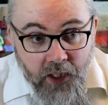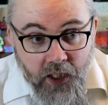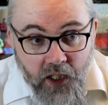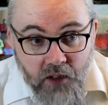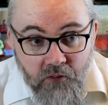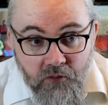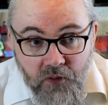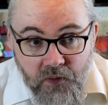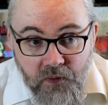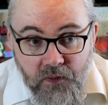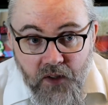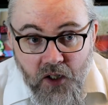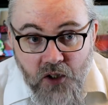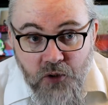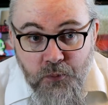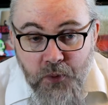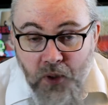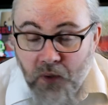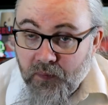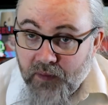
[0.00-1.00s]
Everything that goes
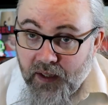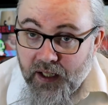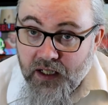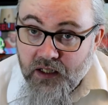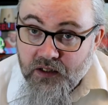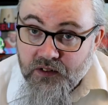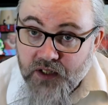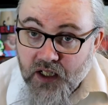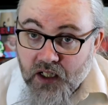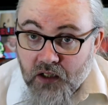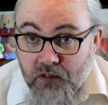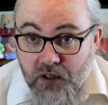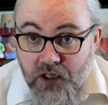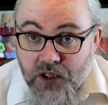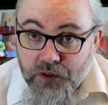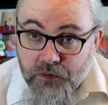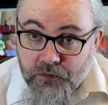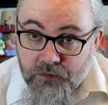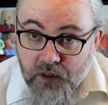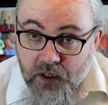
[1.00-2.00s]
beyond that is
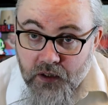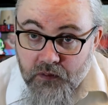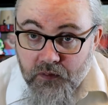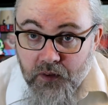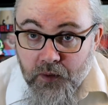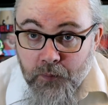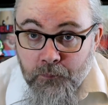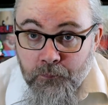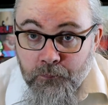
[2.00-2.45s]
decoration and flavour.